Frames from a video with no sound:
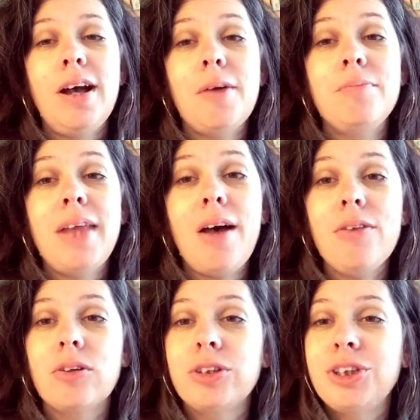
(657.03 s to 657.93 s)
now
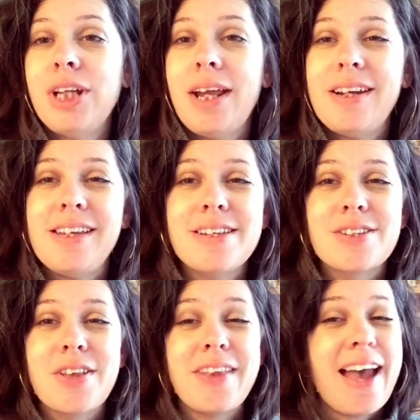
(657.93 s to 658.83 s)
that Christianity is
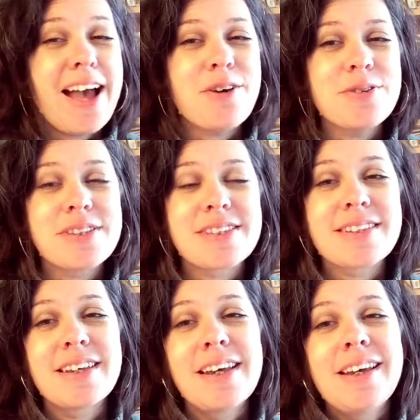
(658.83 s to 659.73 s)
on the outs,
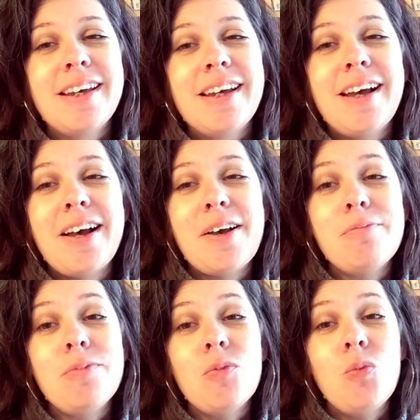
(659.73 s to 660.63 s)

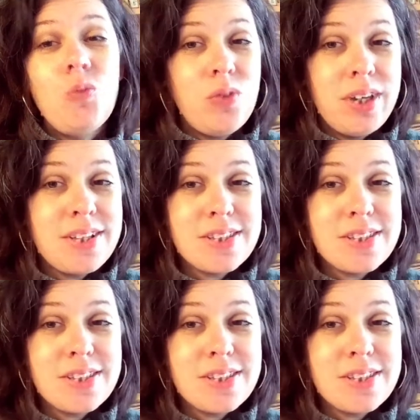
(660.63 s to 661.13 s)
it's